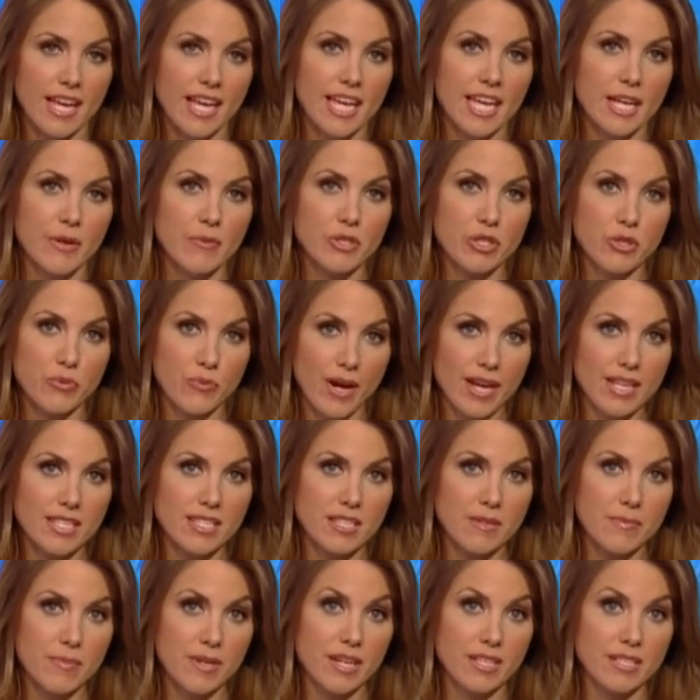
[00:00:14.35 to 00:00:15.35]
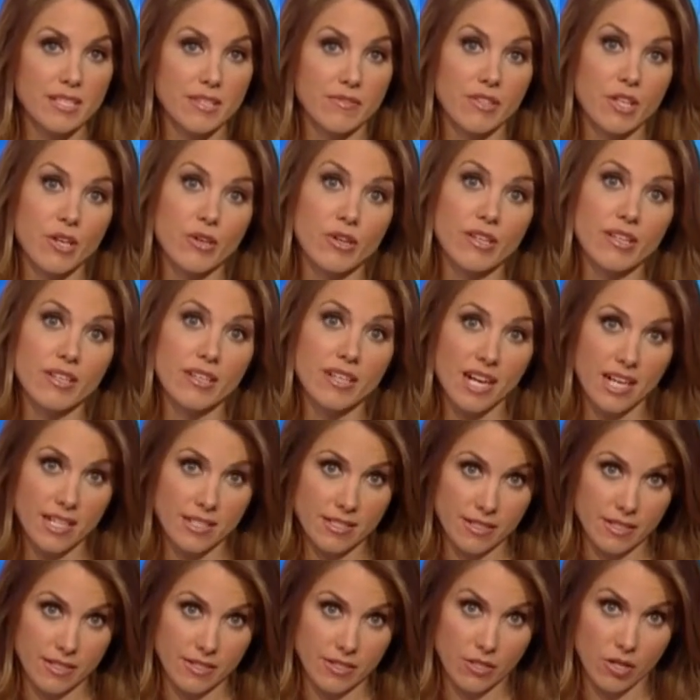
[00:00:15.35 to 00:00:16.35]
He was arrested because of loaded
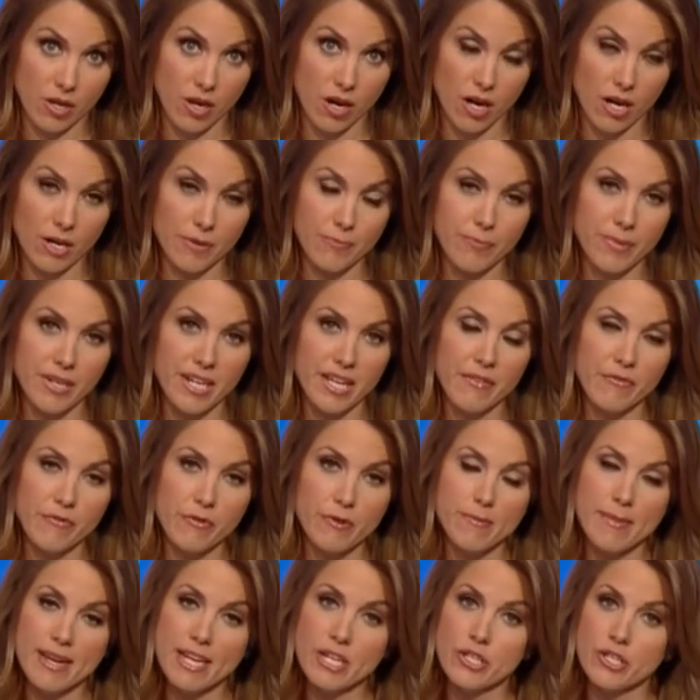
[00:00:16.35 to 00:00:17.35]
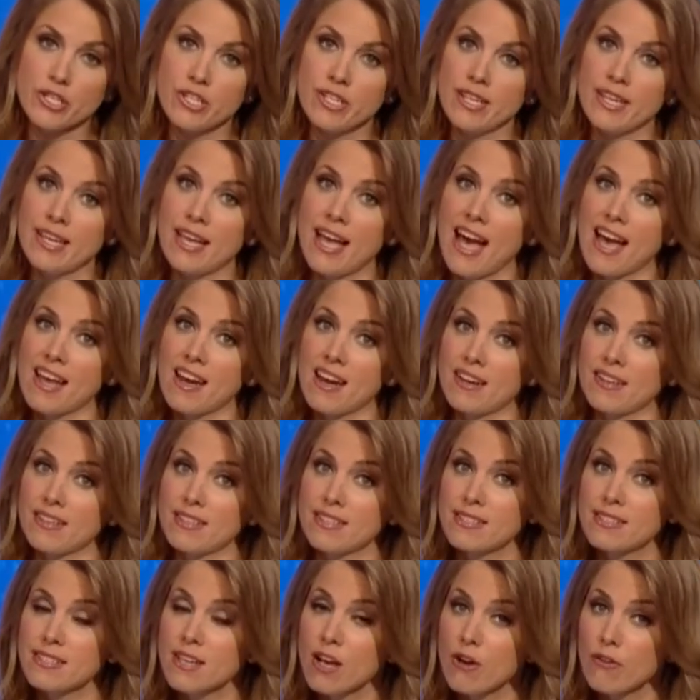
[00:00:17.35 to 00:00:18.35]
guns in his car, but information he had on his
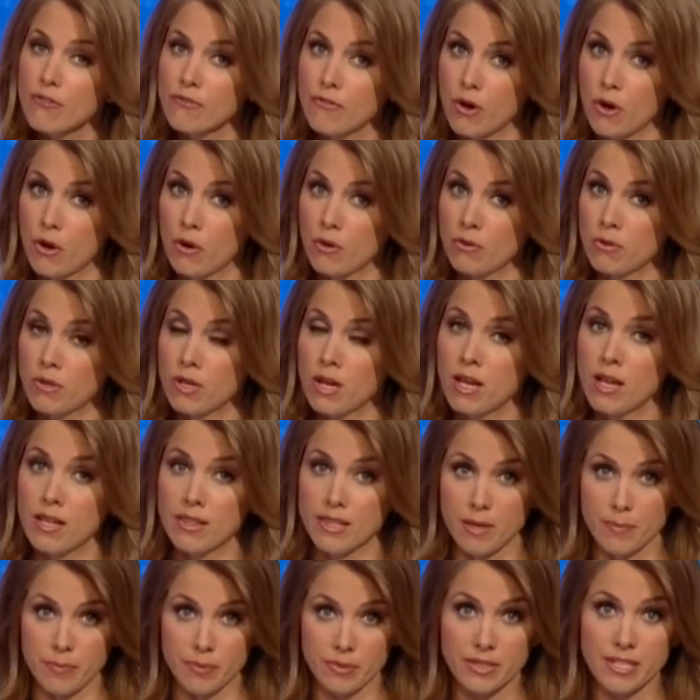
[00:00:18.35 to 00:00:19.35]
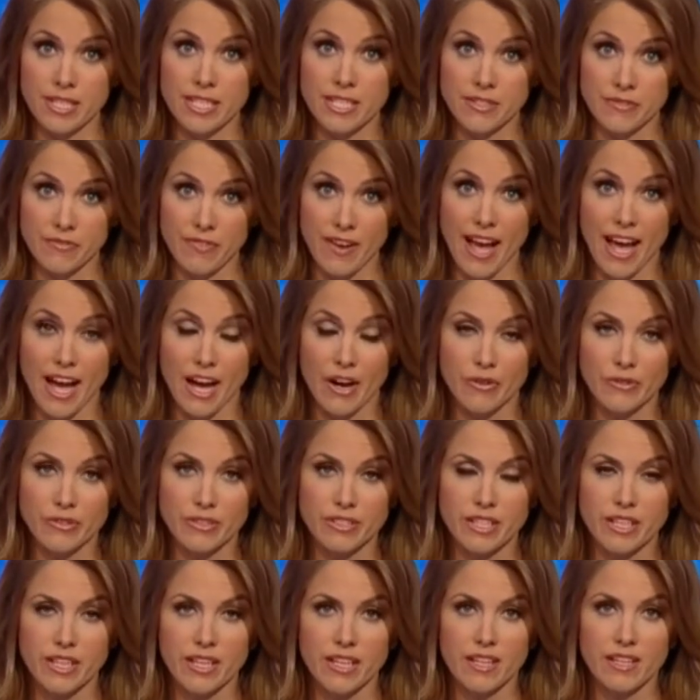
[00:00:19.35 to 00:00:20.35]
cell phone that police
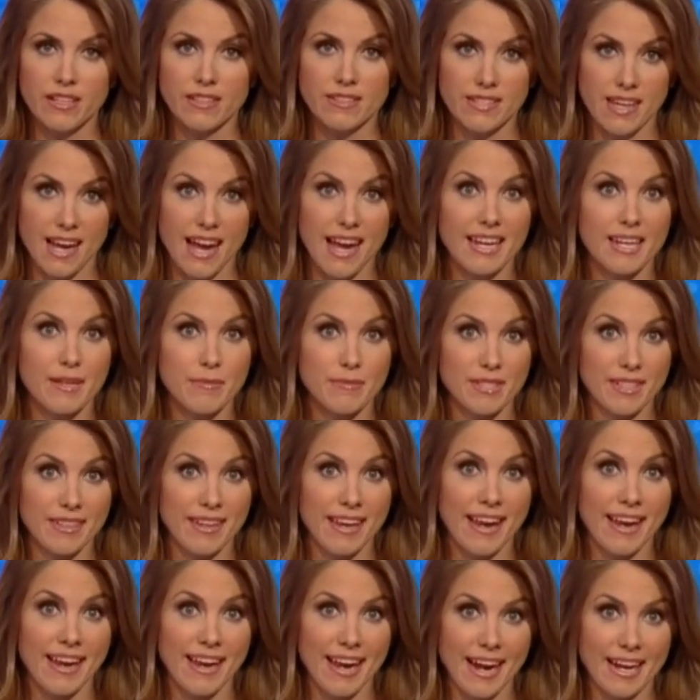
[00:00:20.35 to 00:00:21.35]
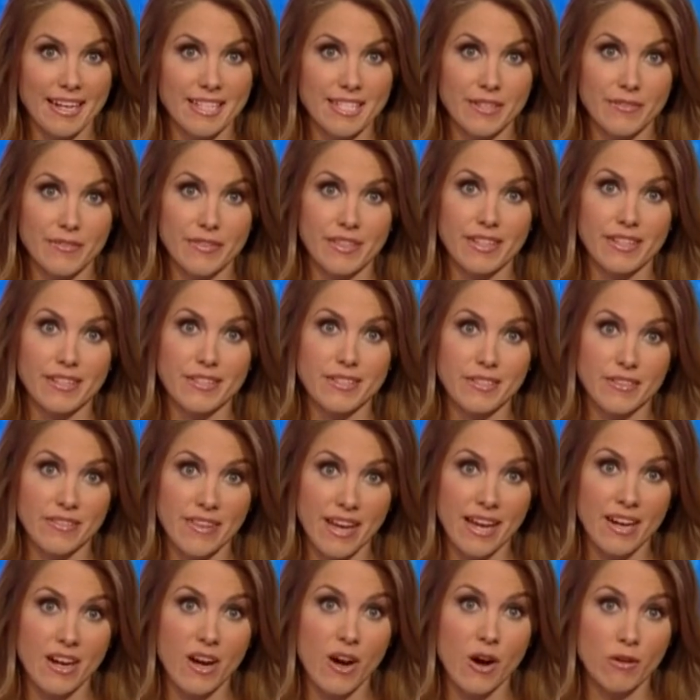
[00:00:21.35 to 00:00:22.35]
found tied him to gang activity, so
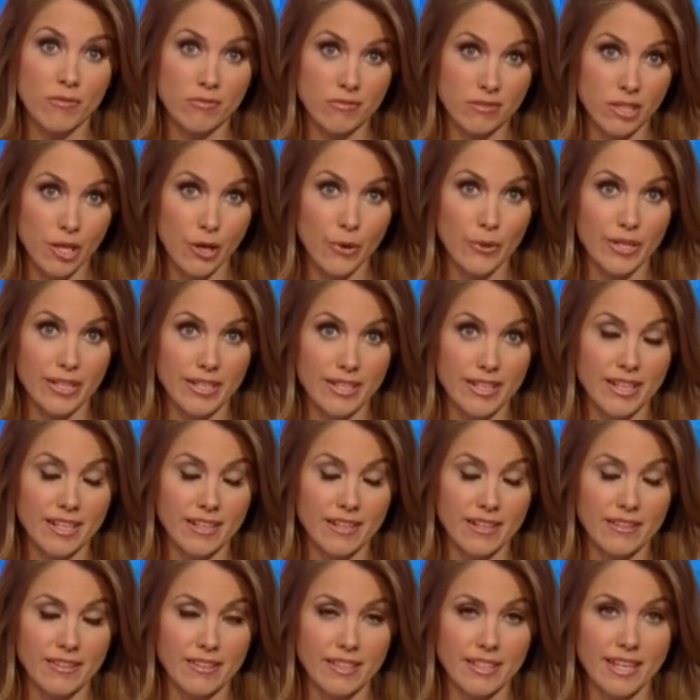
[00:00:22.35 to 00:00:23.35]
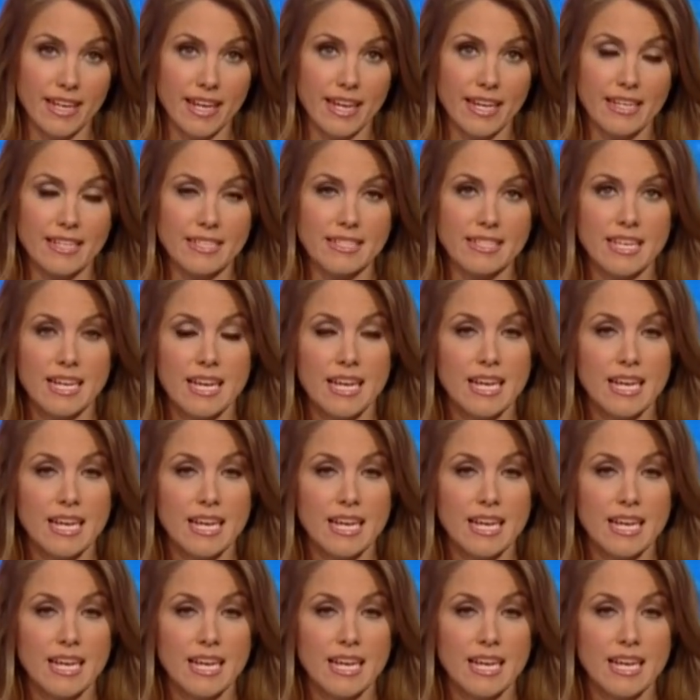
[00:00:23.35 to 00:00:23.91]
that all loaded in on the case.